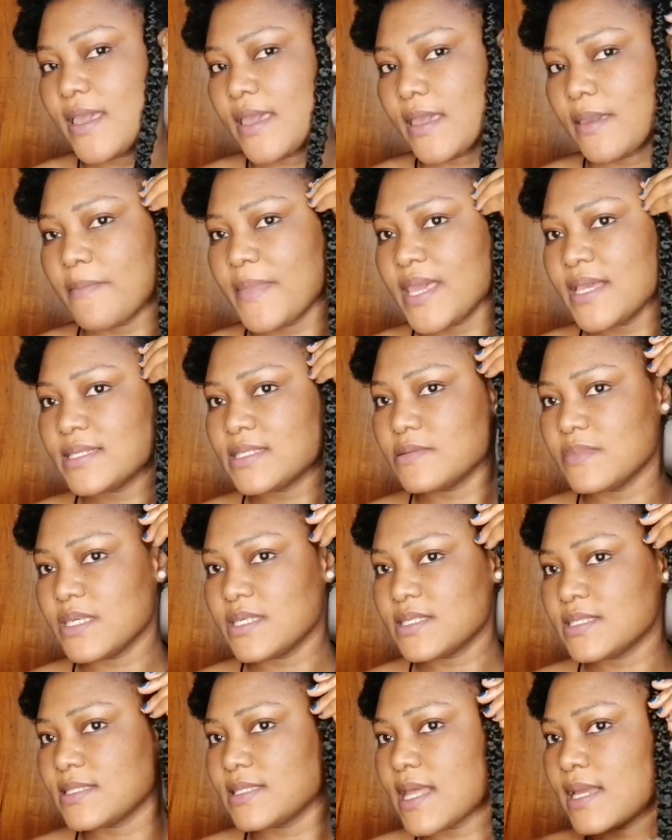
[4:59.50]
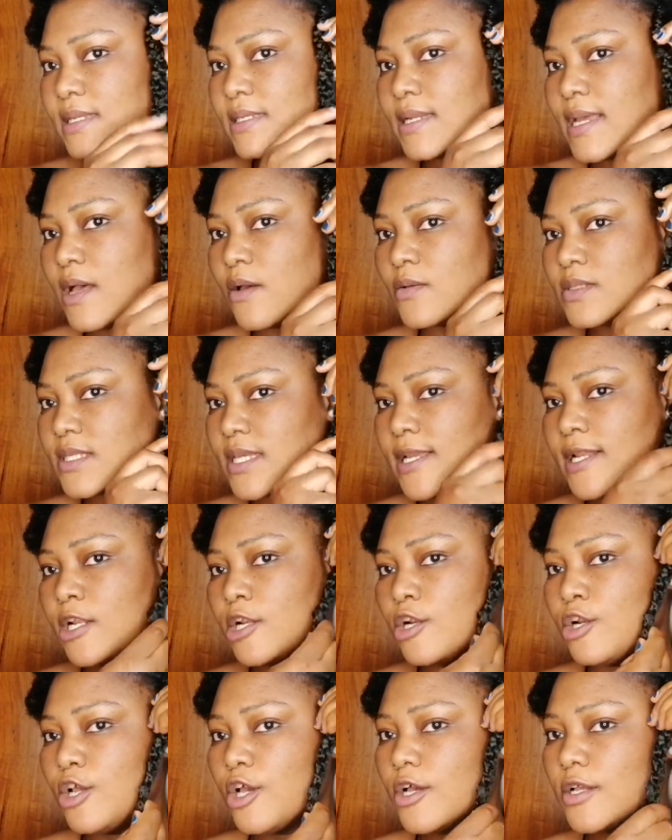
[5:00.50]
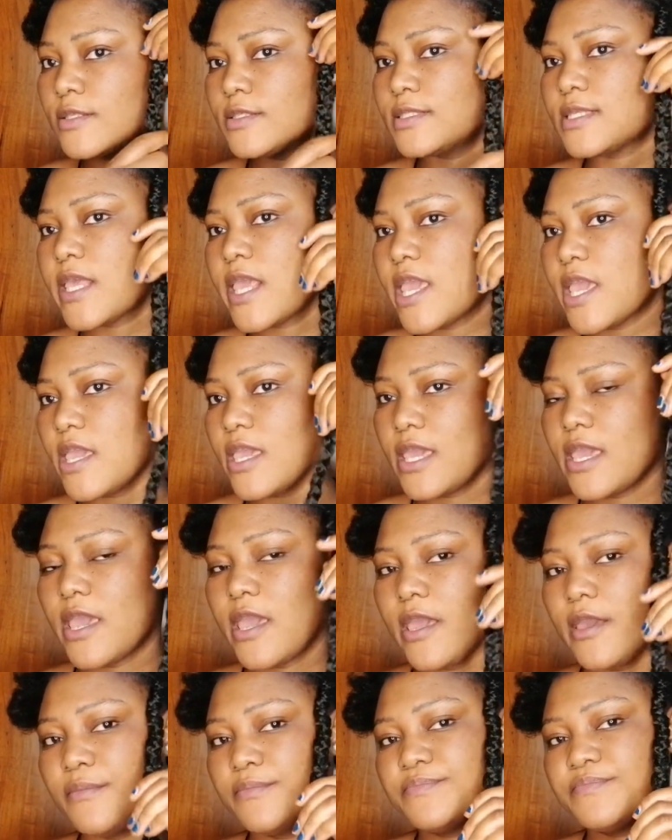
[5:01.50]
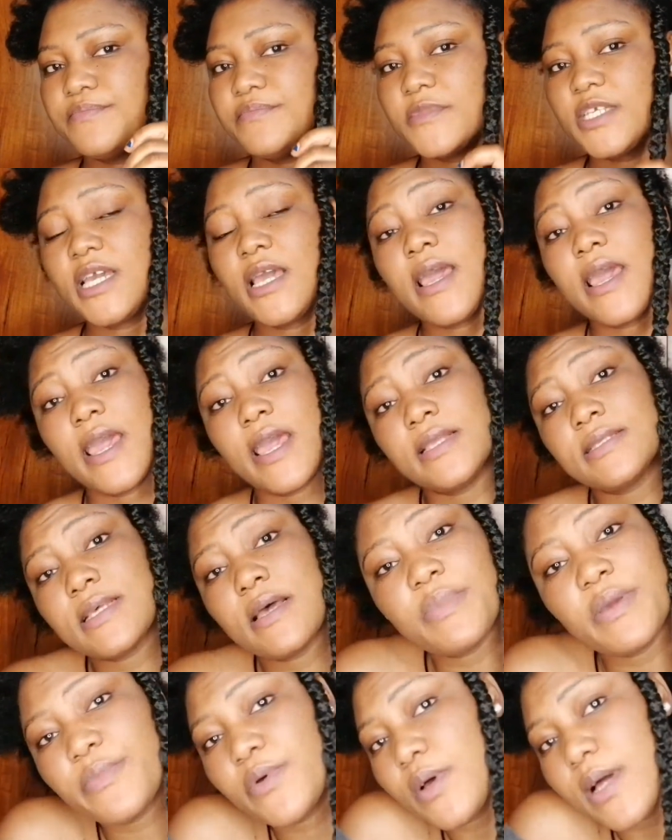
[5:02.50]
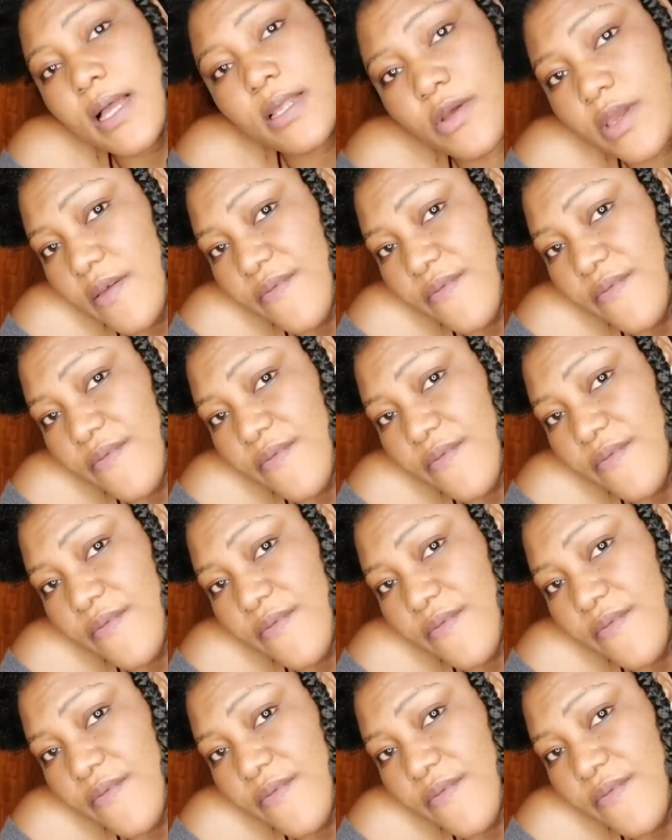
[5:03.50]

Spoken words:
It makes me stand out a lot. Kinky hair. And some people cannot